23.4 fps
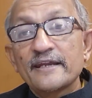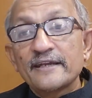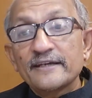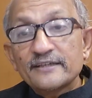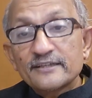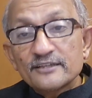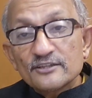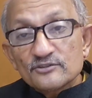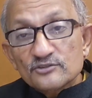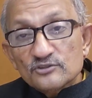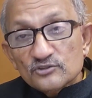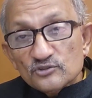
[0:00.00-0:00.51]

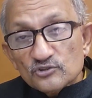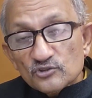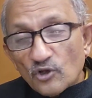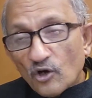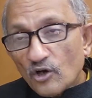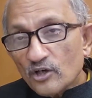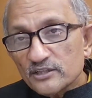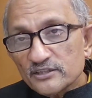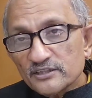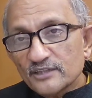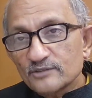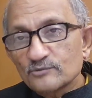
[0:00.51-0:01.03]
It is
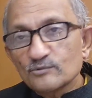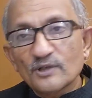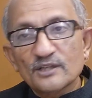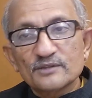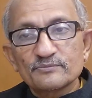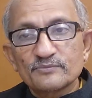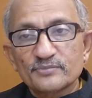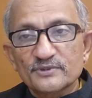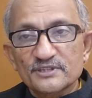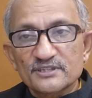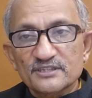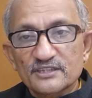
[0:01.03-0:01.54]
not that
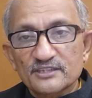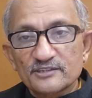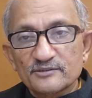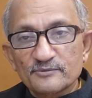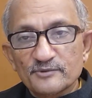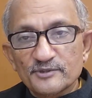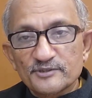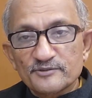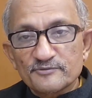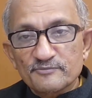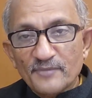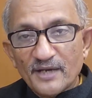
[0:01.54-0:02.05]
1%
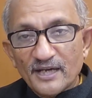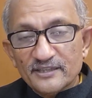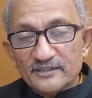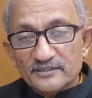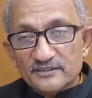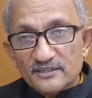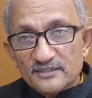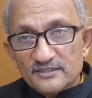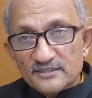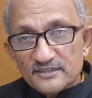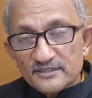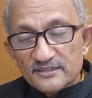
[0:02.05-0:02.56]
which
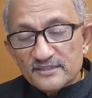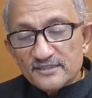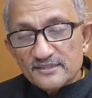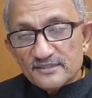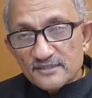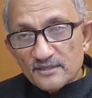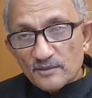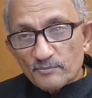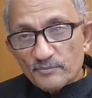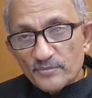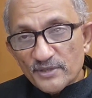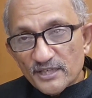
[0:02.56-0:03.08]
matters, it
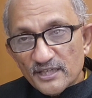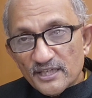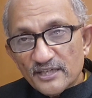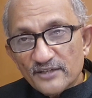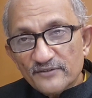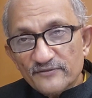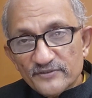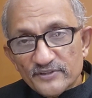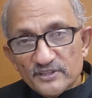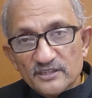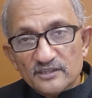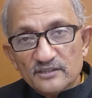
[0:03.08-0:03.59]
is the
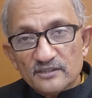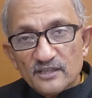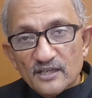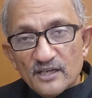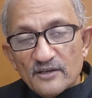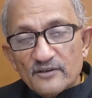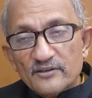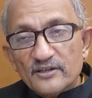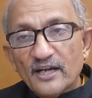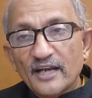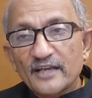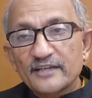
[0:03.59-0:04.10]
behavior.
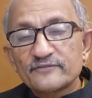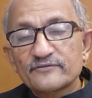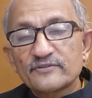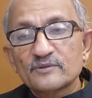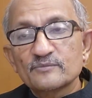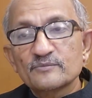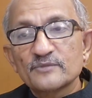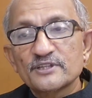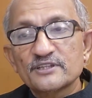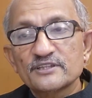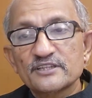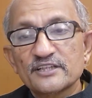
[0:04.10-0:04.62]
Right
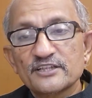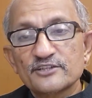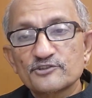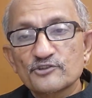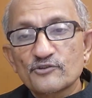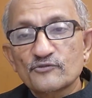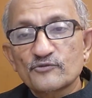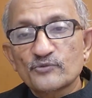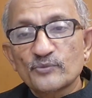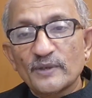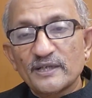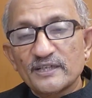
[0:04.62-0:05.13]
from his age
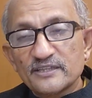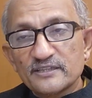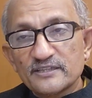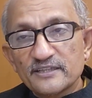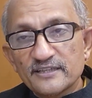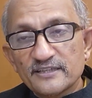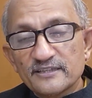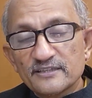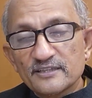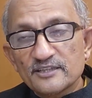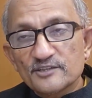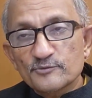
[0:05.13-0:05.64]
of 20,
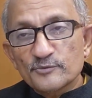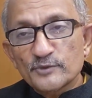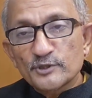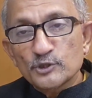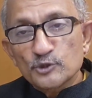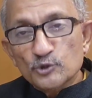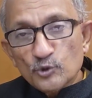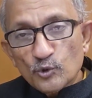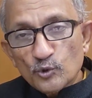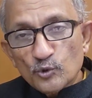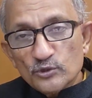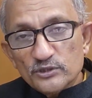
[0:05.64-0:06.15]
he has
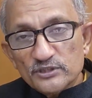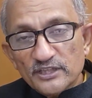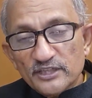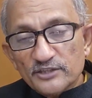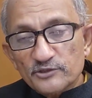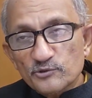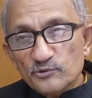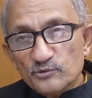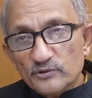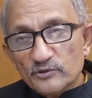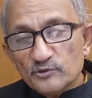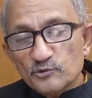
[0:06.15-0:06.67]
been told
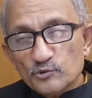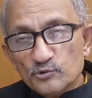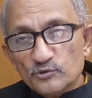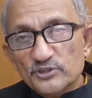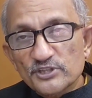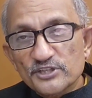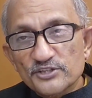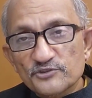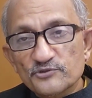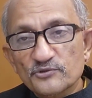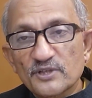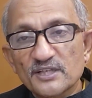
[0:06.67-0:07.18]
that you could do
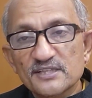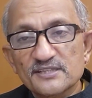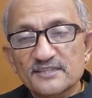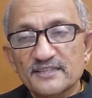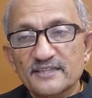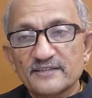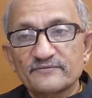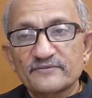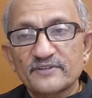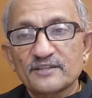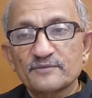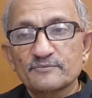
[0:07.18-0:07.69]
this, you can
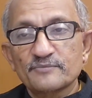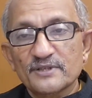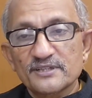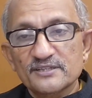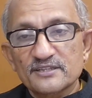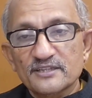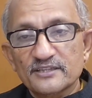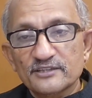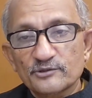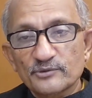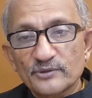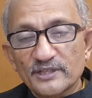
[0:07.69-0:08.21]
save 10
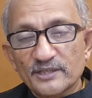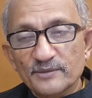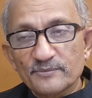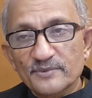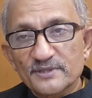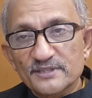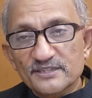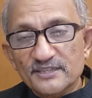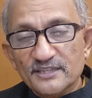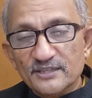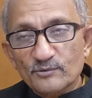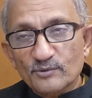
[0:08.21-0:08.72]
paise, 20
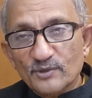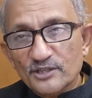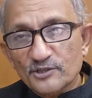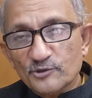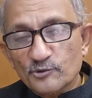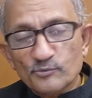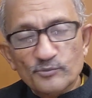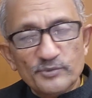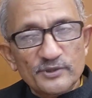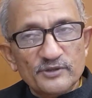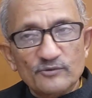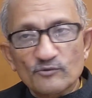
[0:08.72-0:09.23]
paise, 1
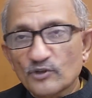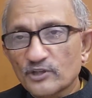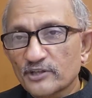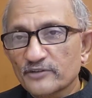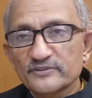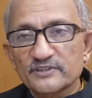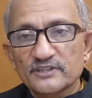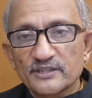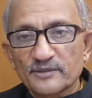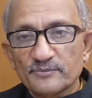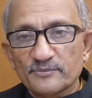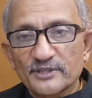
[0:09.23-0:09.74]
rupee,
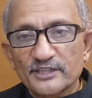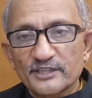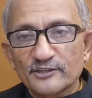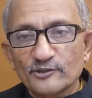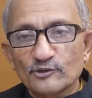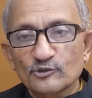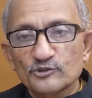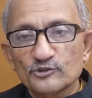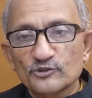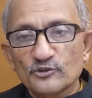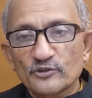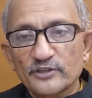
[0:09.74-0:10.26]
whatever,
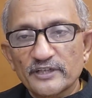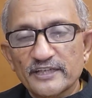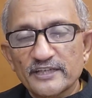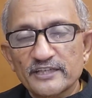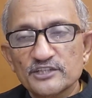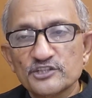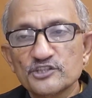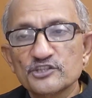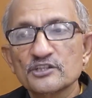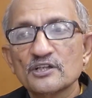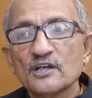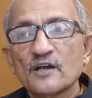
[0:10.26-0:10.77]
depending on your
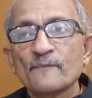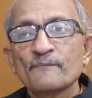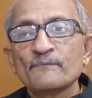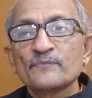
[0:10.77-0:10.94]
age.